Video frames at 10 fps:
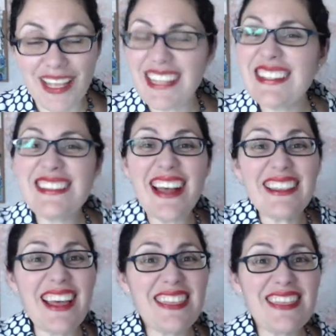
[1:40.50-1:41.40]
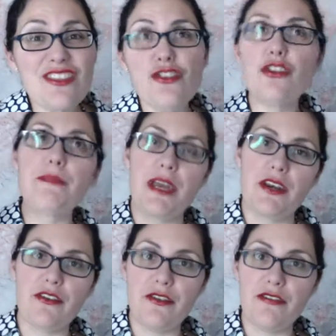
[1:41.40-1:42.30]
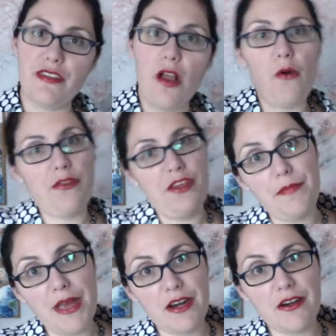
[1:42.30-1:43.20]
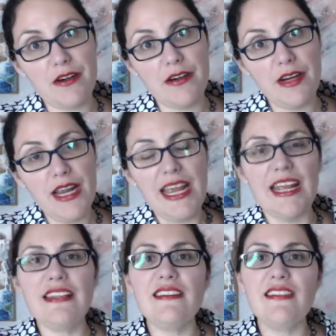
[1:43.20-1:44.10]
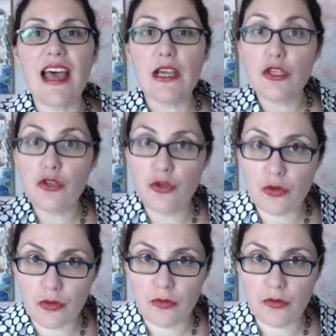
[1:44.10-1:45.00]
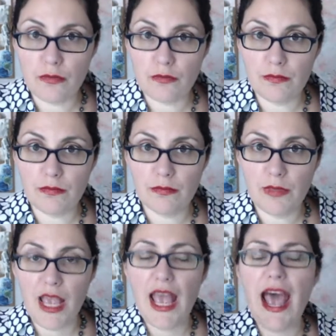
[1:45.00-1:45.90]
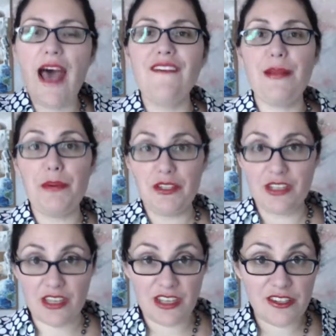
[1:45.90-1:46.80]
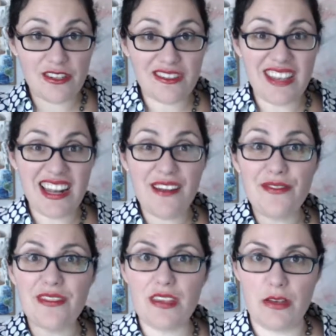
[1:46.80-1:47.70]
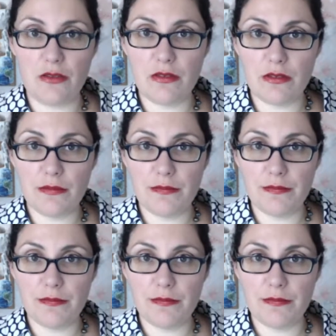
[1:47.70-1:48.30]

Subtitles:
And it's not that you're better or they're better. It's that you have a particular set of skills,